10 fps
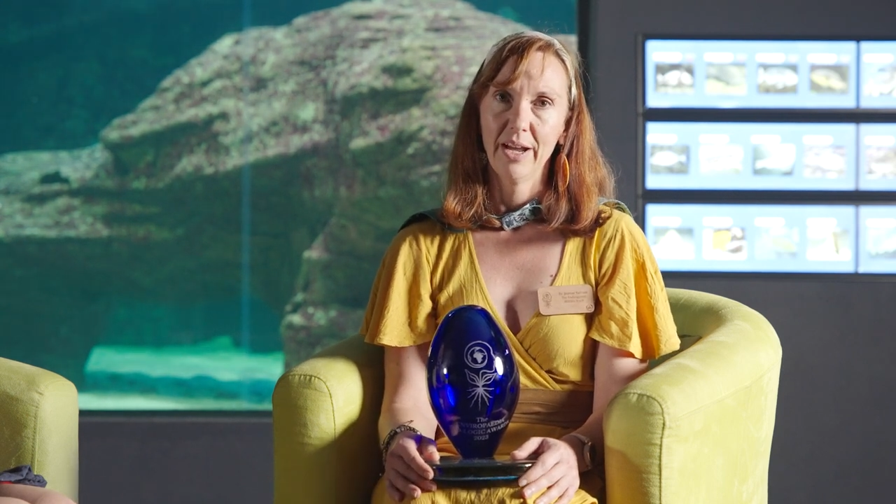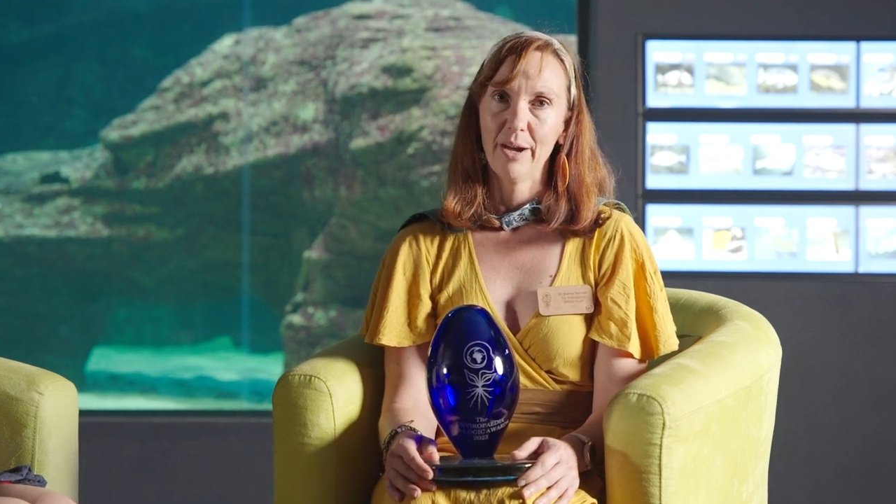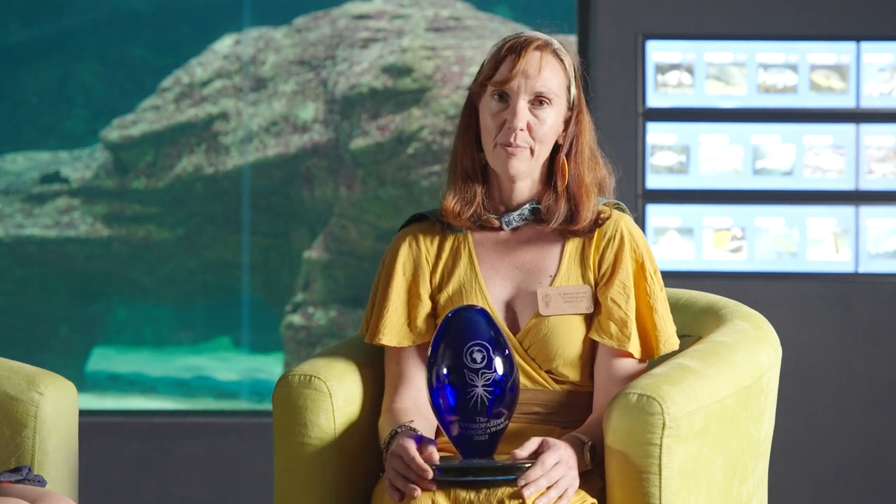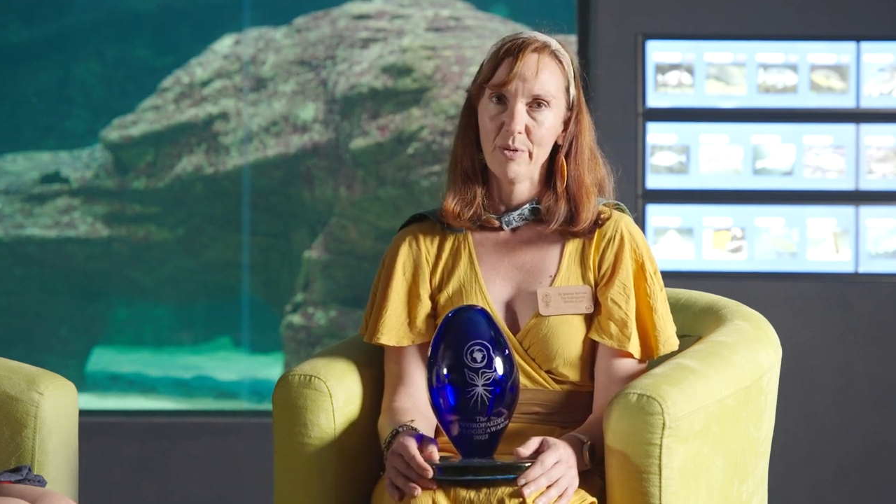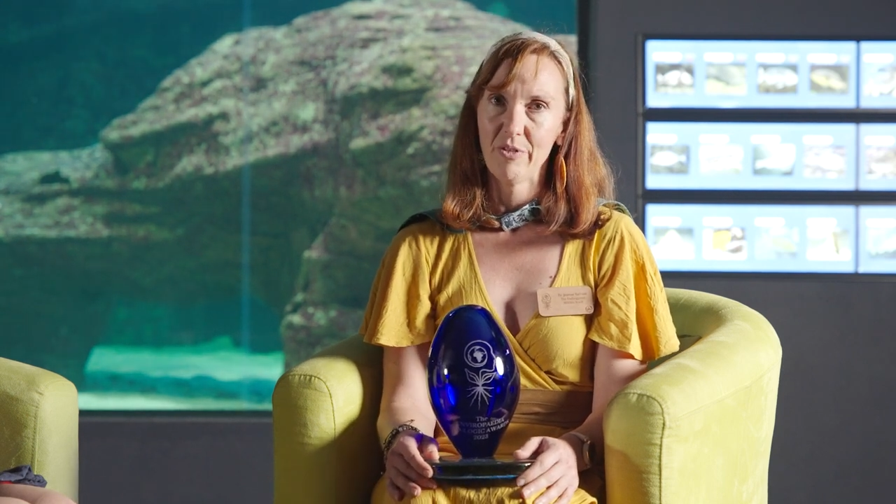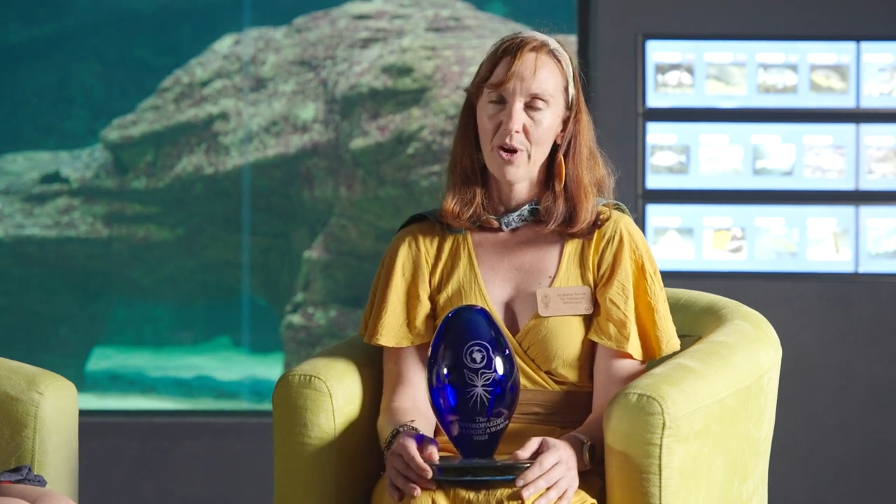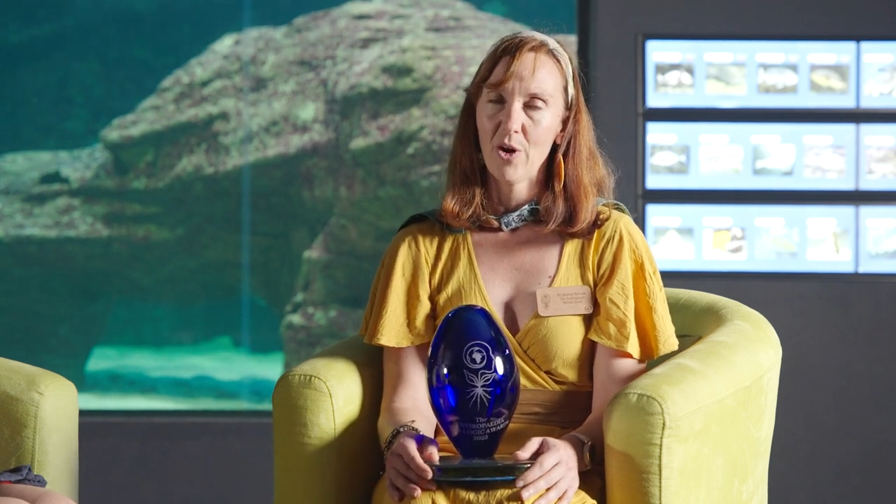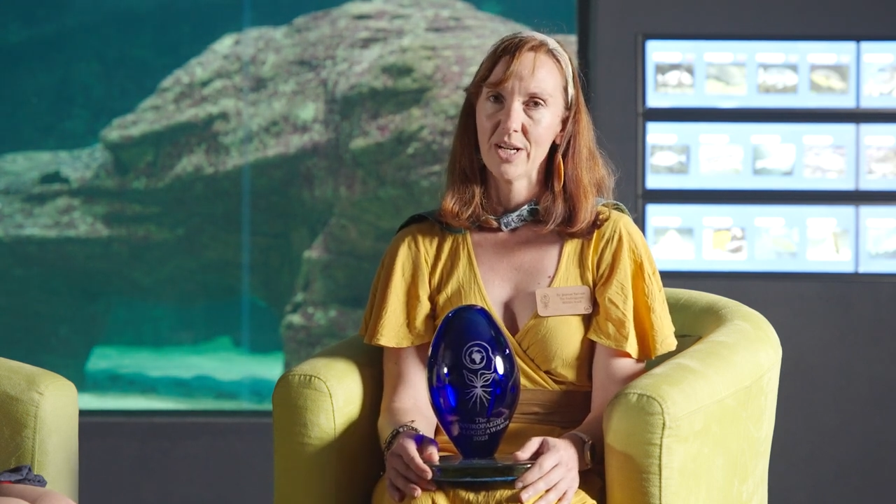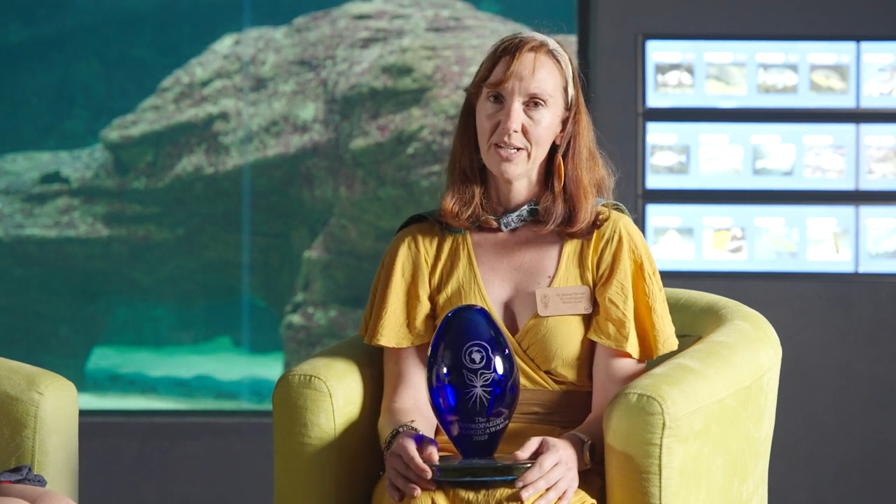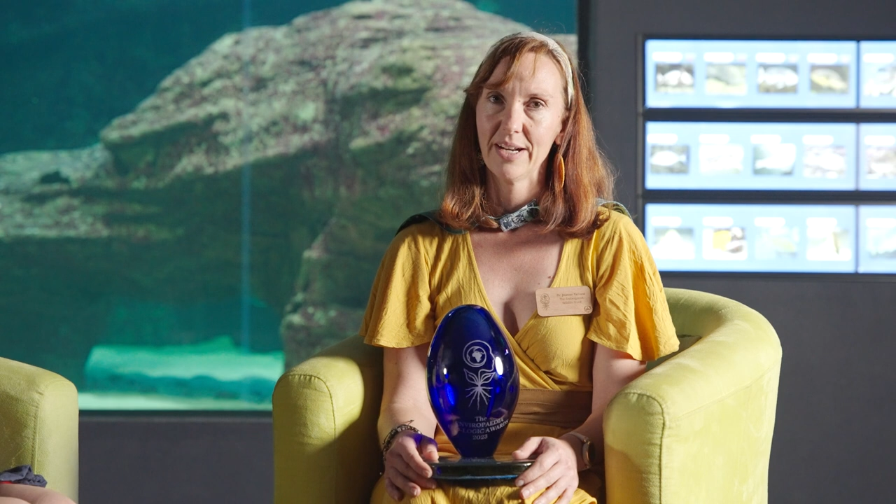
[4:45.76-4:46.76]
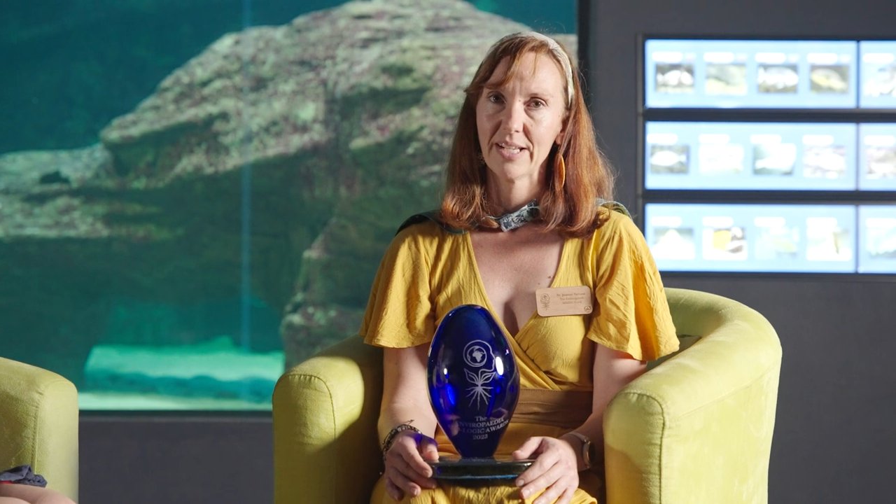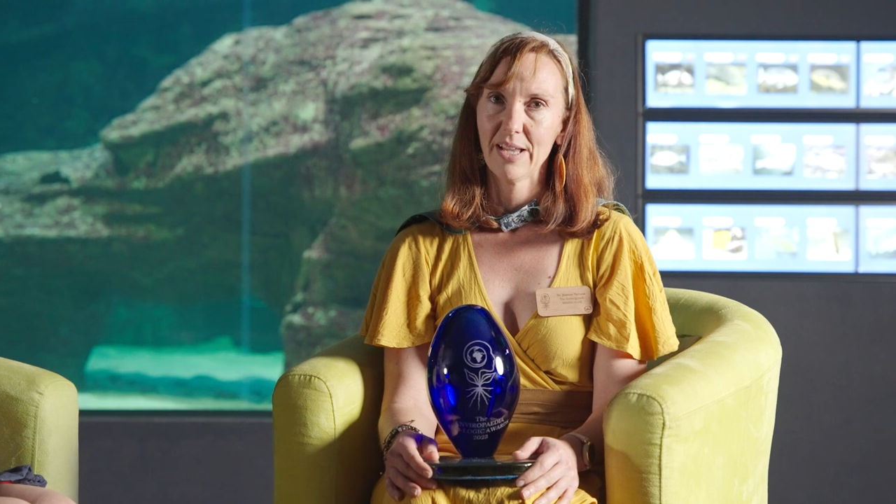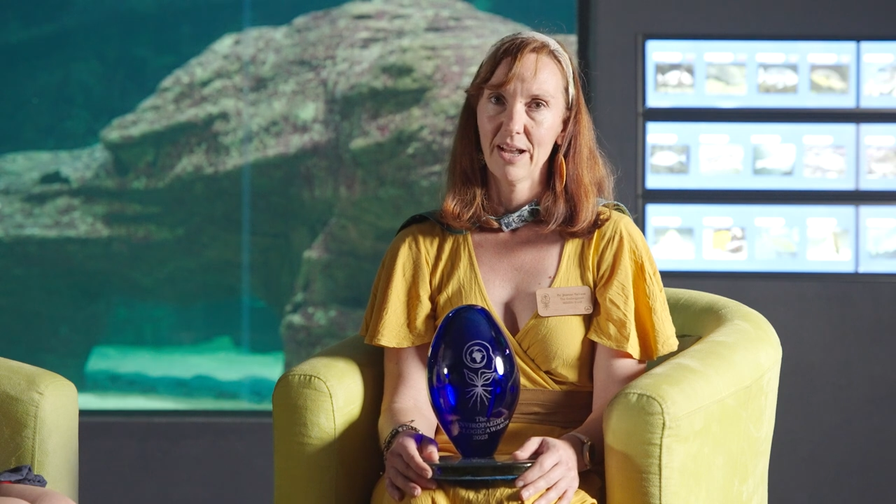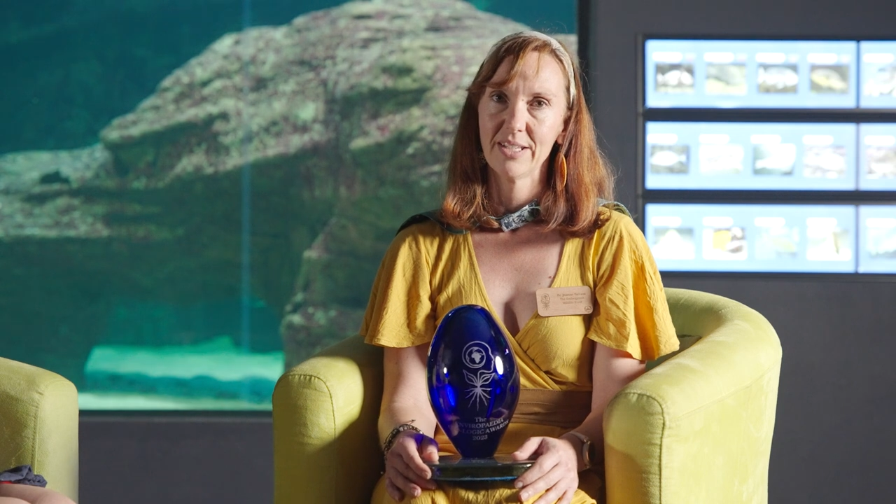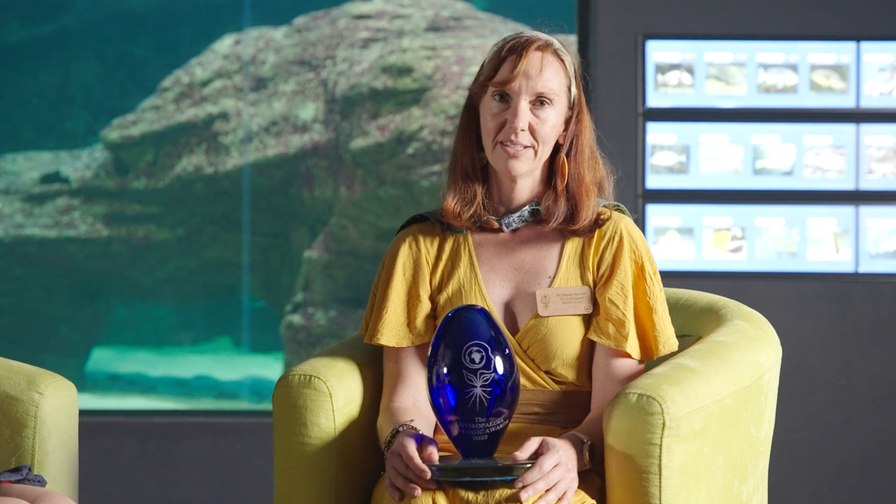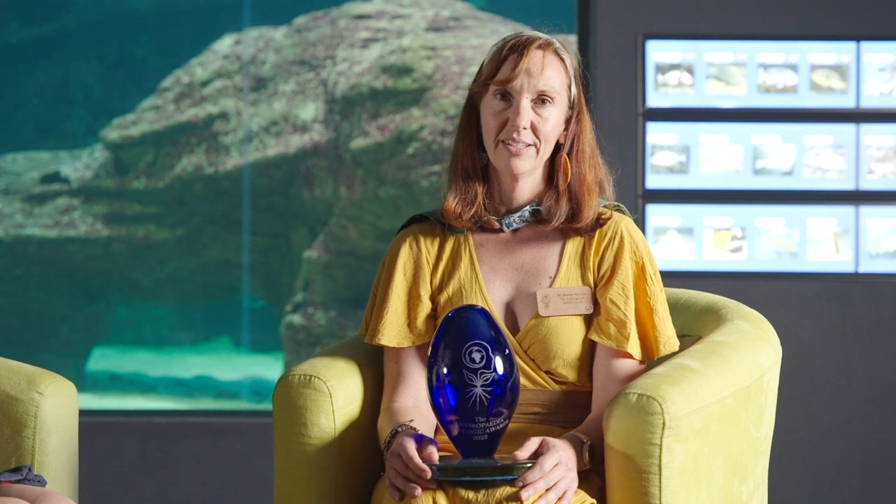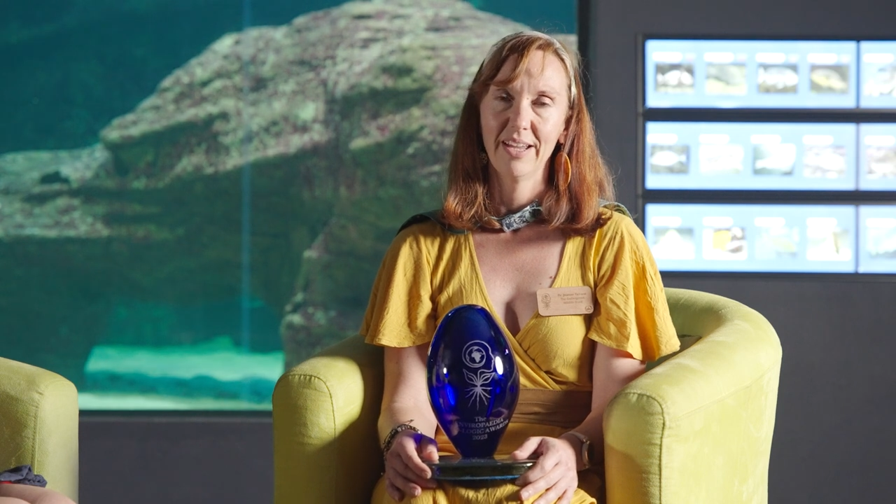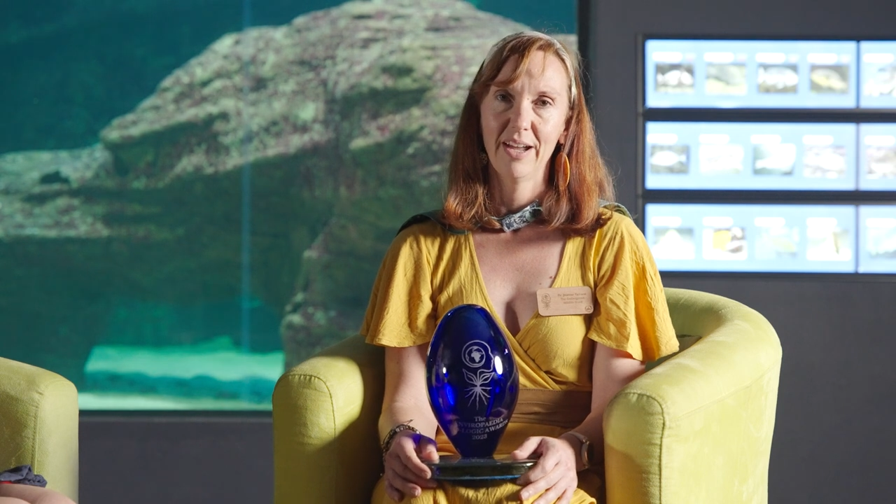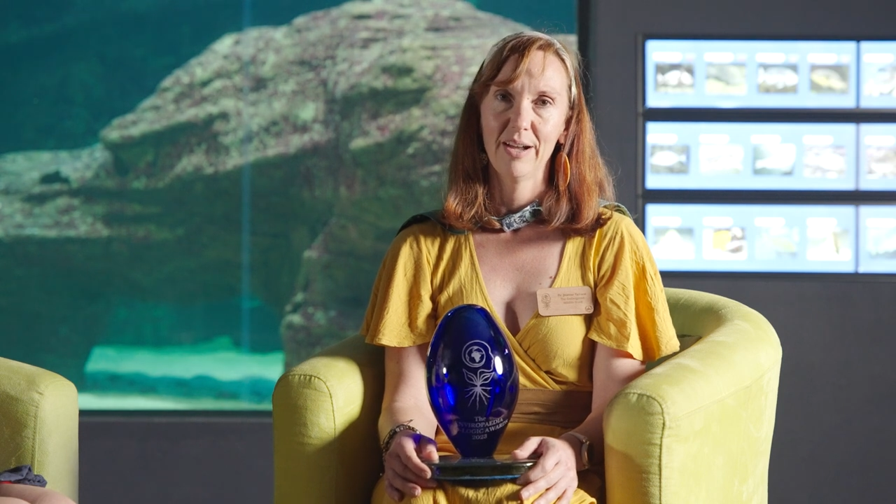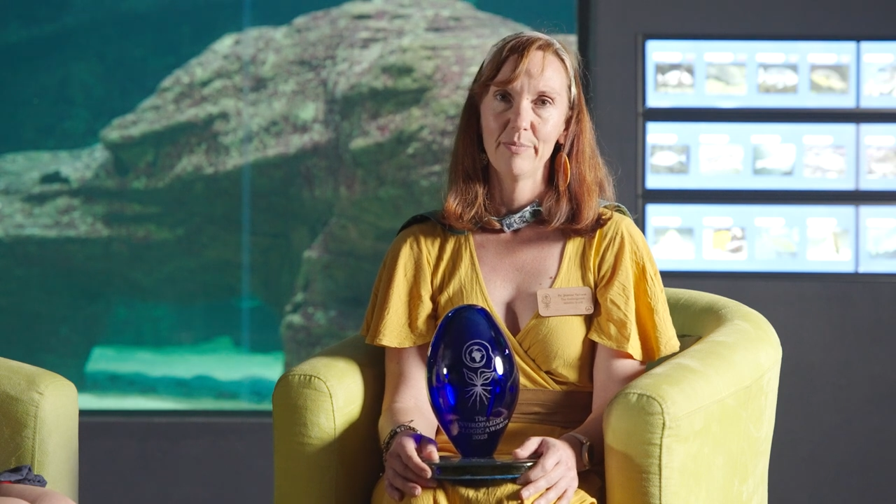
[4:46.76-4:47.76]
Um, we're very honoured and excited
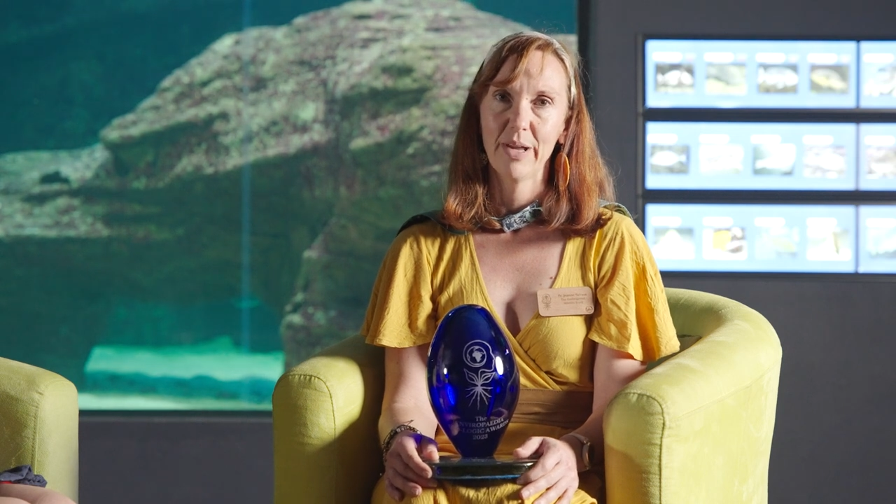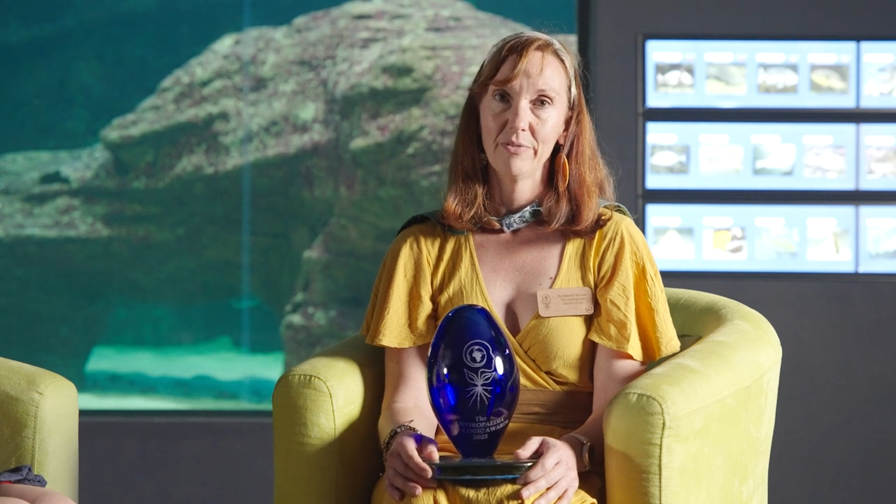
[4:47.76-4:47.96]
um,